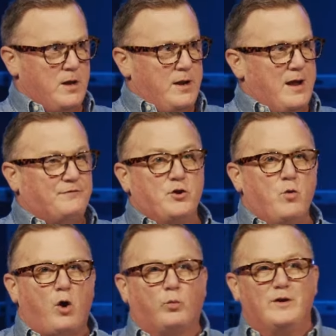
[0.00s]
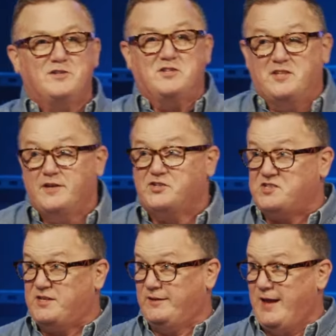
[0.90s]
Now, if you are
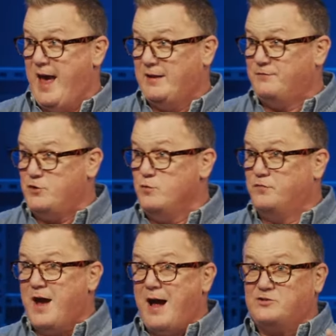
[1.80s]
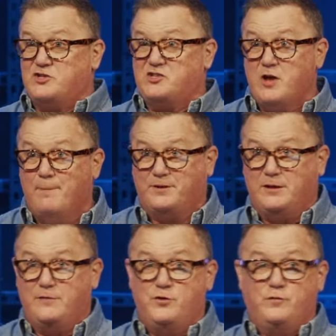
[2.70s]
resisting that, if you've got something,
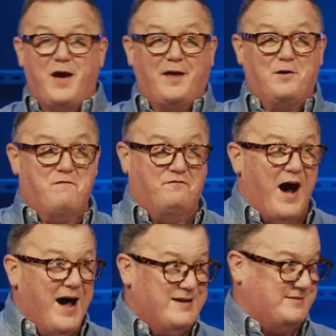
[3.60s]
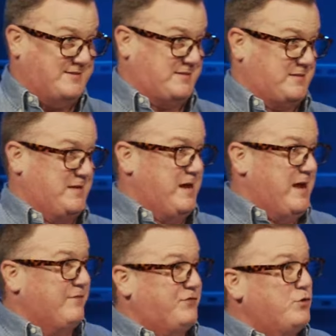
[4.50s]
if you've got a vice,
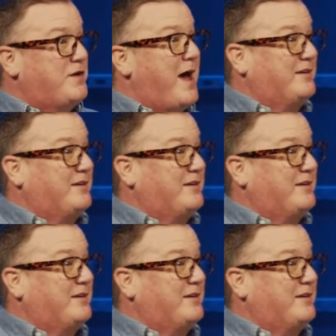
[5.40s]
if you've got a